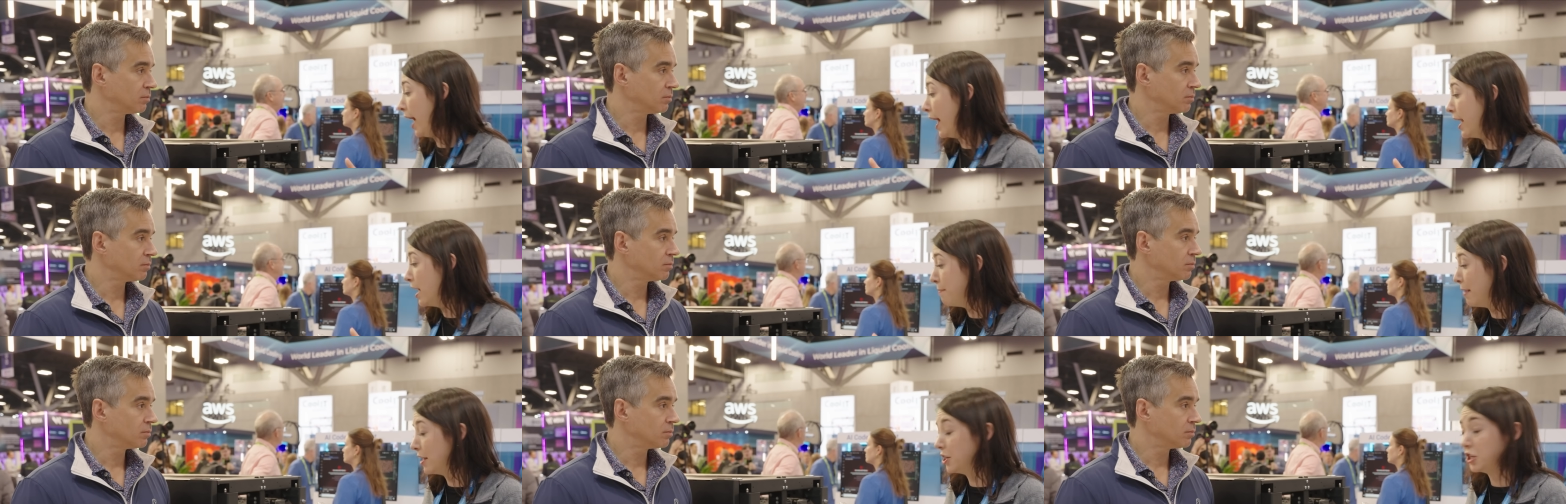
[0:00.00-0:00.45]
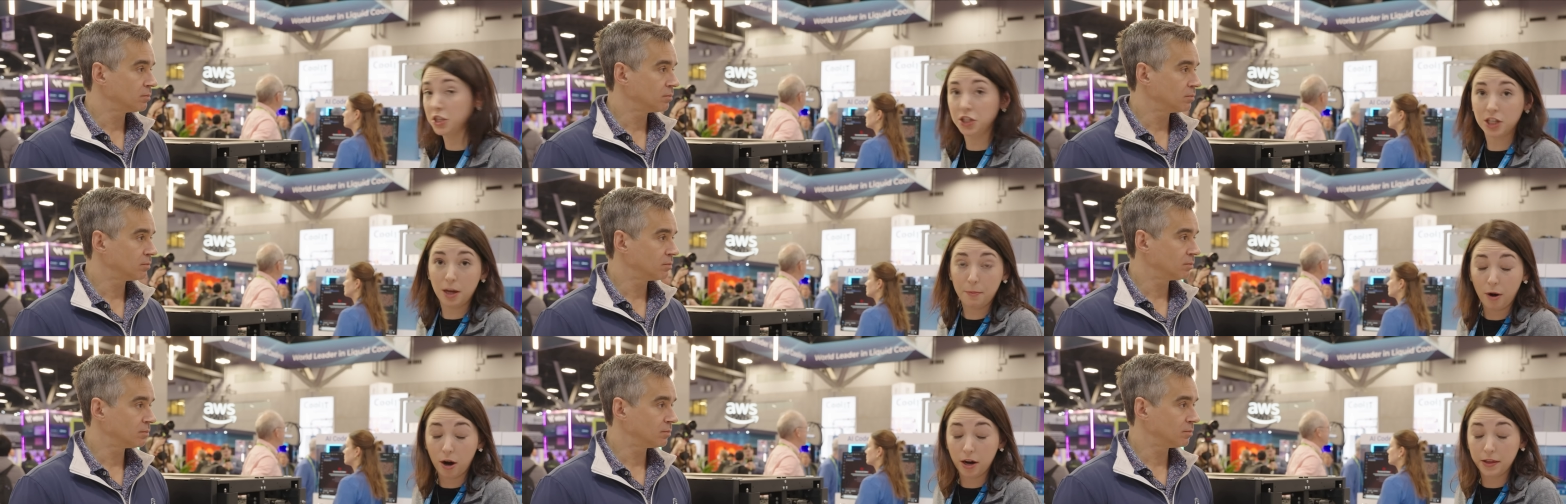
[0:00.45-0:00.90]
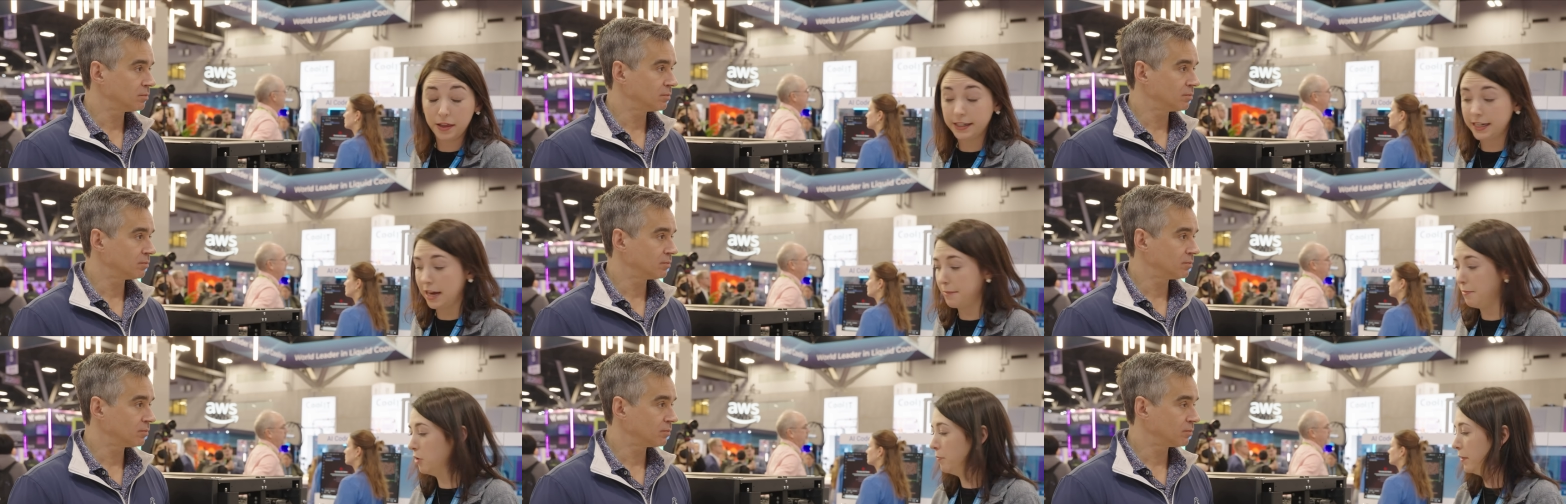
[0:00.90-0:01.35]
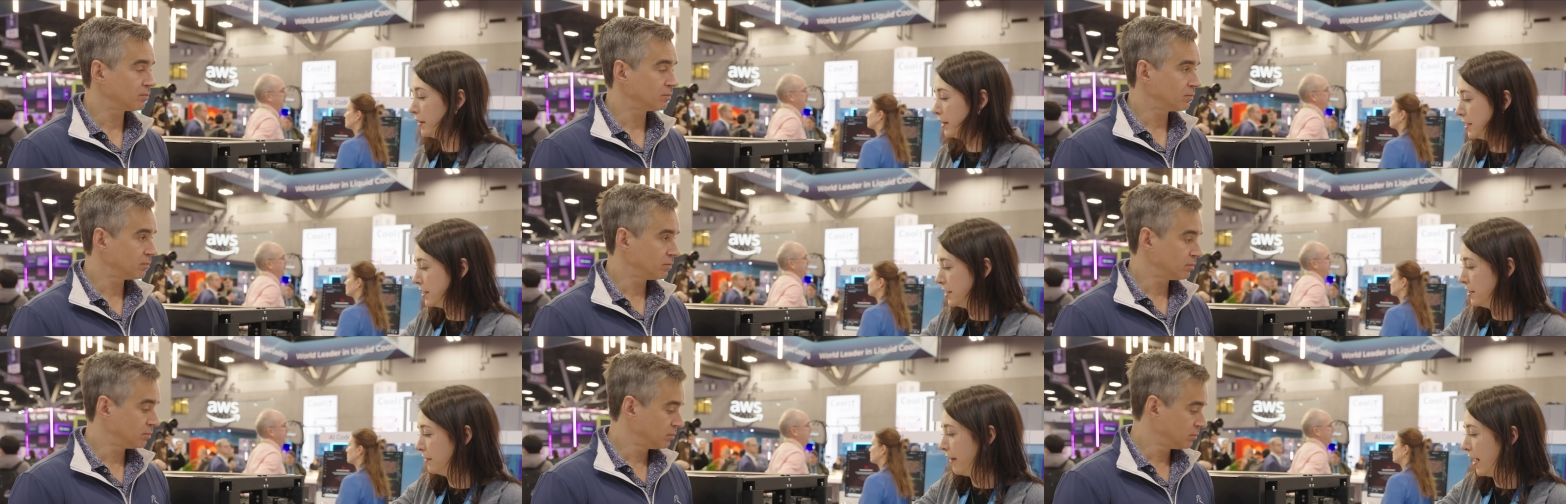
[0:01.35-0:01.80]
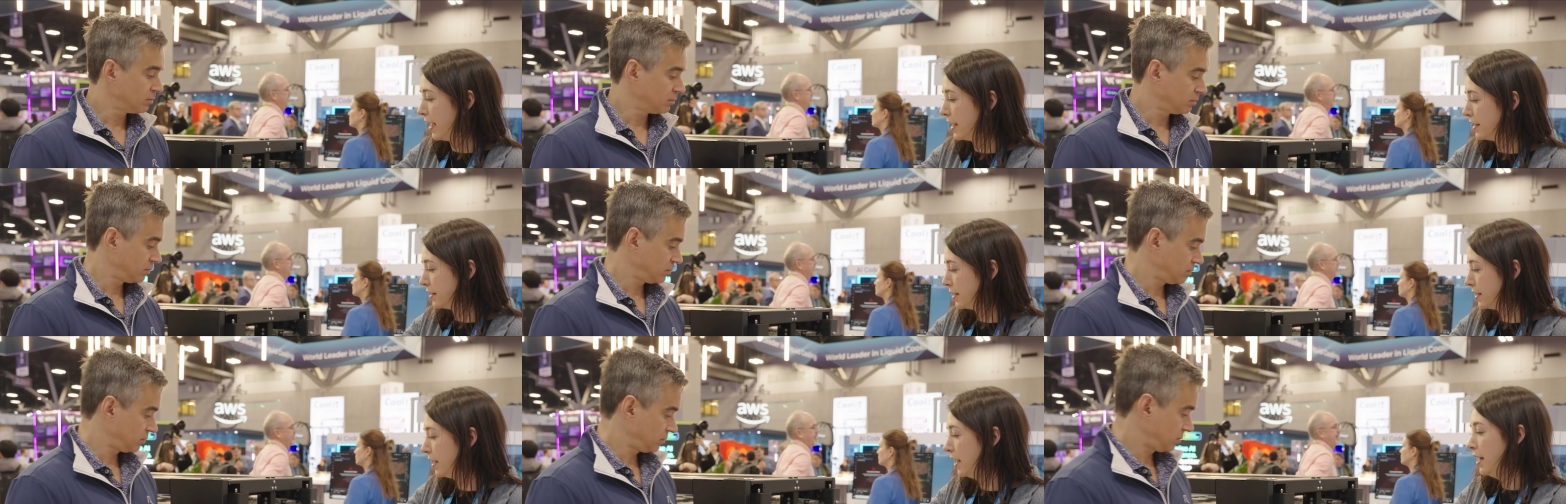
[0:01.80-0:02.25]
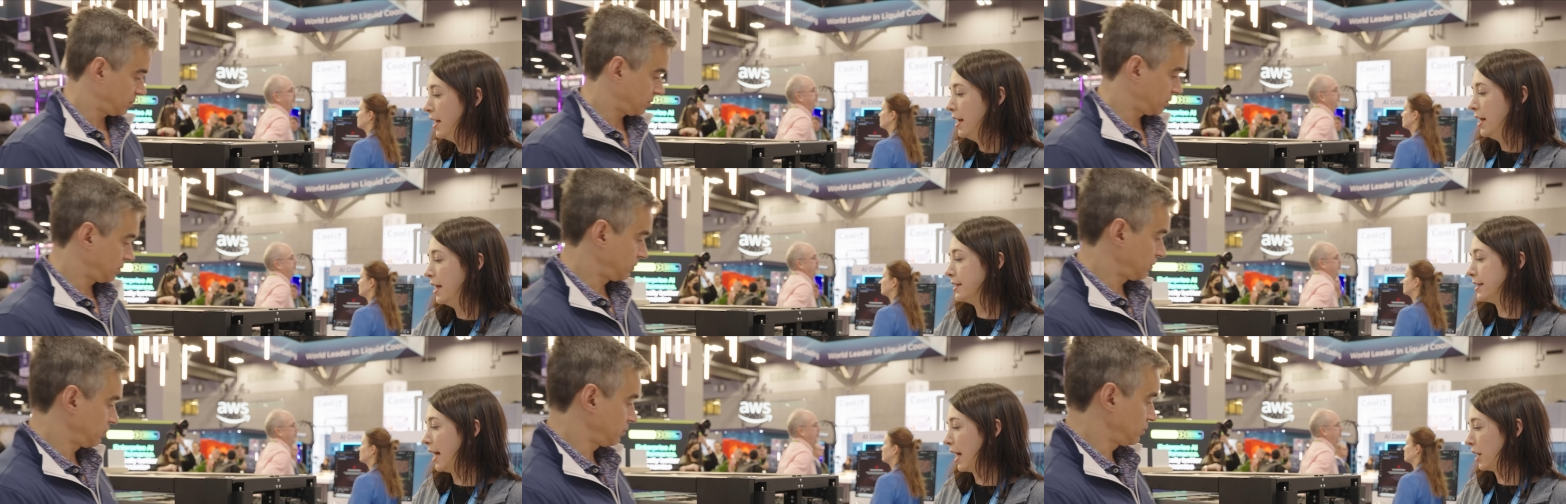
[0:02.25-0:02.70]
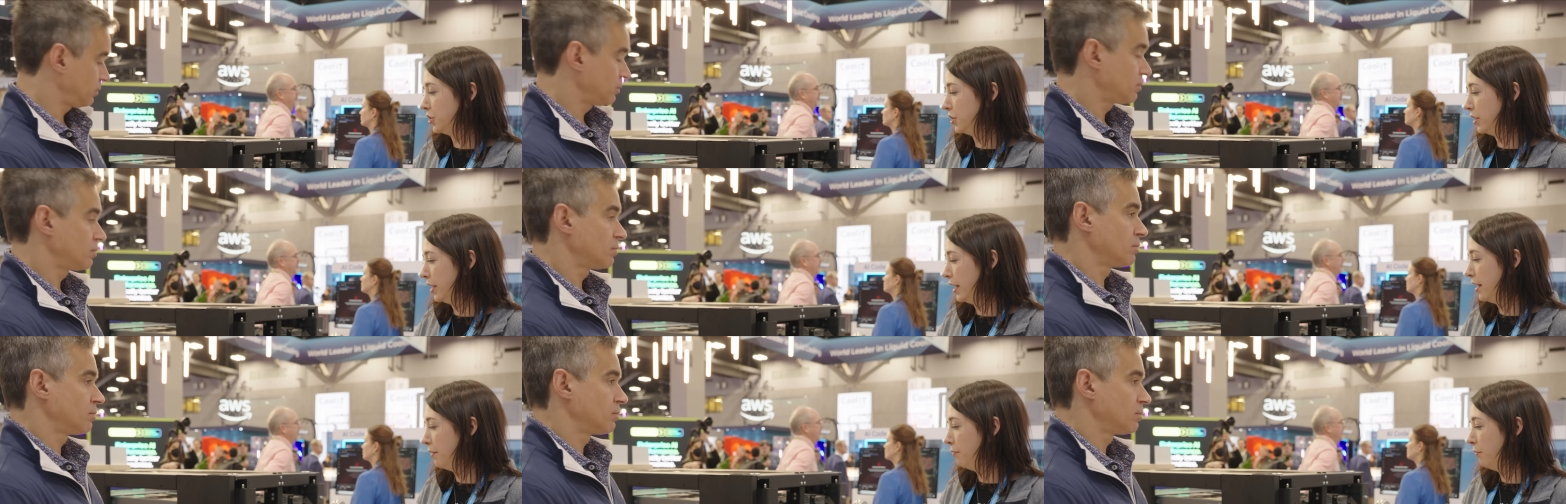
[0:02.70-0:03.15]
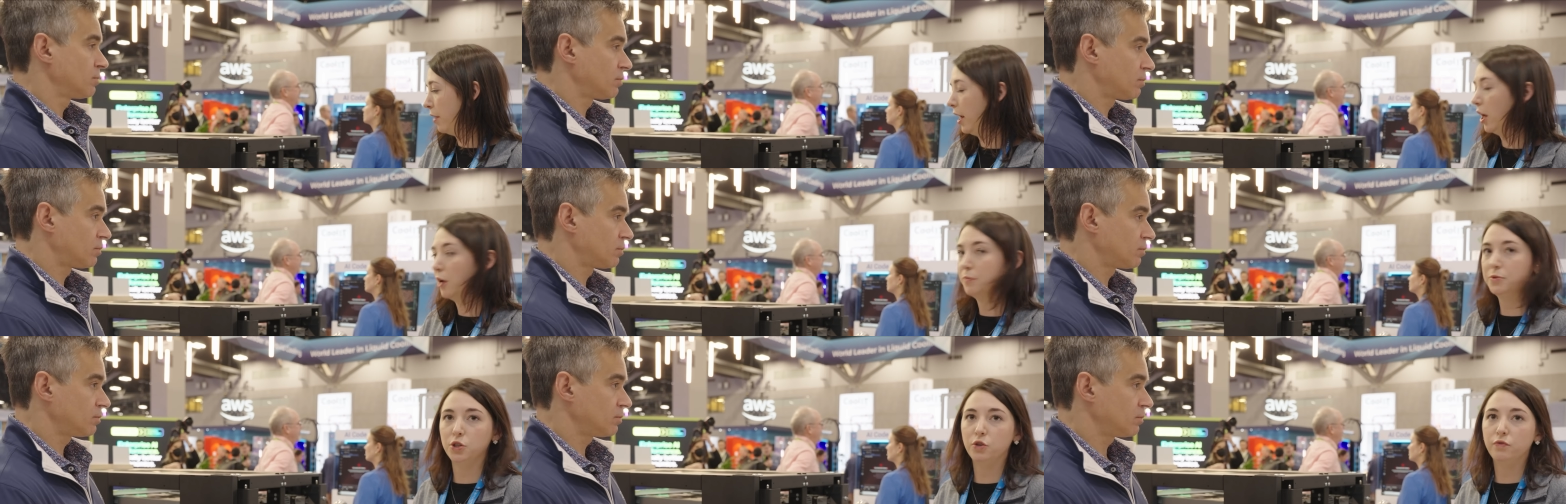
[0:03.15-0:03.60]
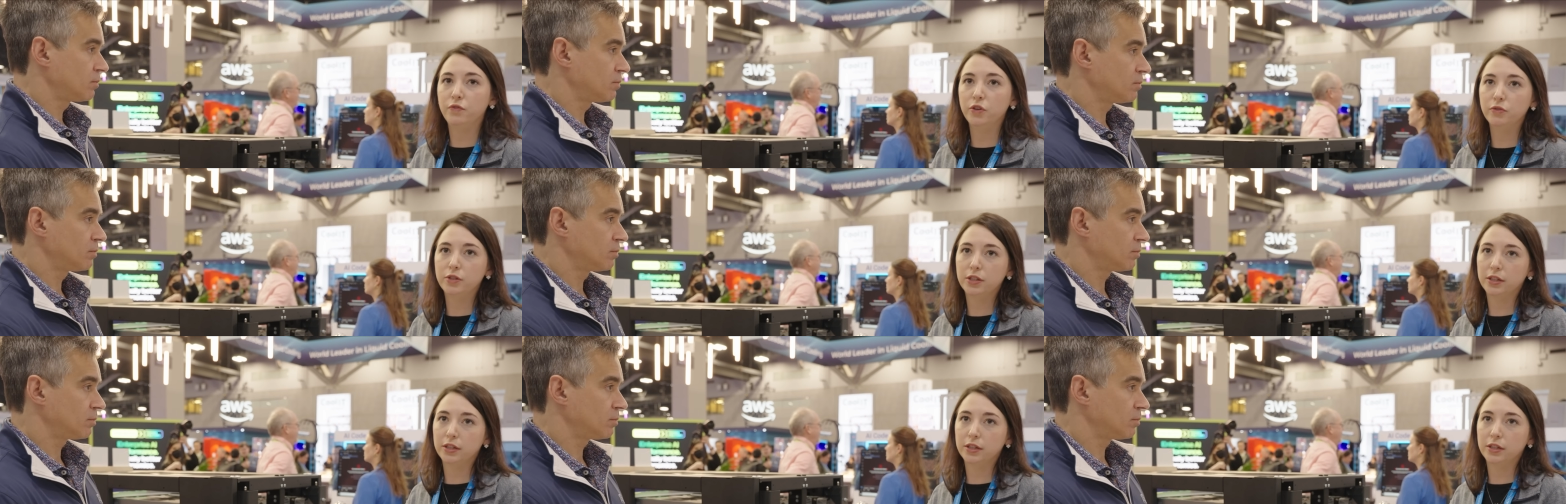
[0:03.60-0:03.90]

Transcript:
Speaker 1: I, didn't mention it's all part of the demo, but this device is actually what helps you view